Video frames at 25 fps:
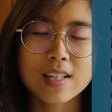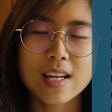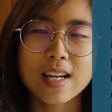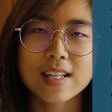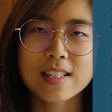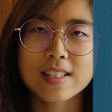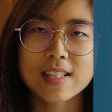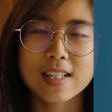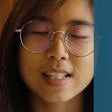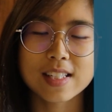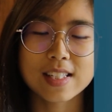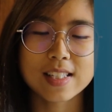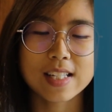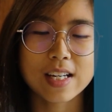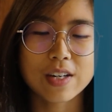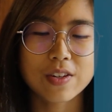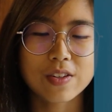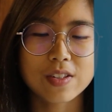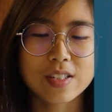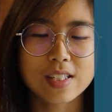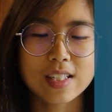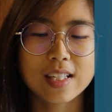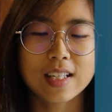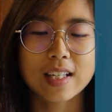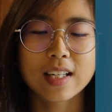and
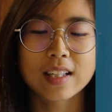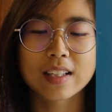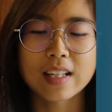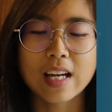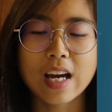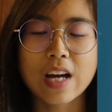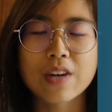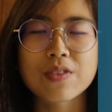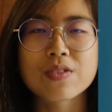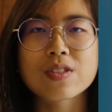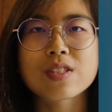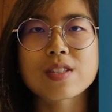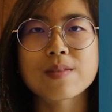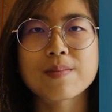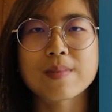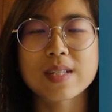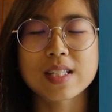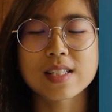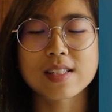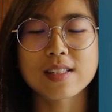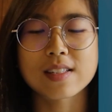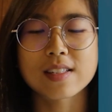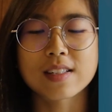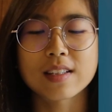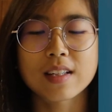dexterity inherent in
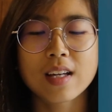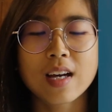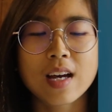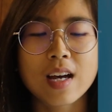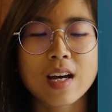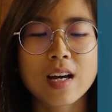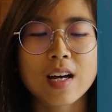medicine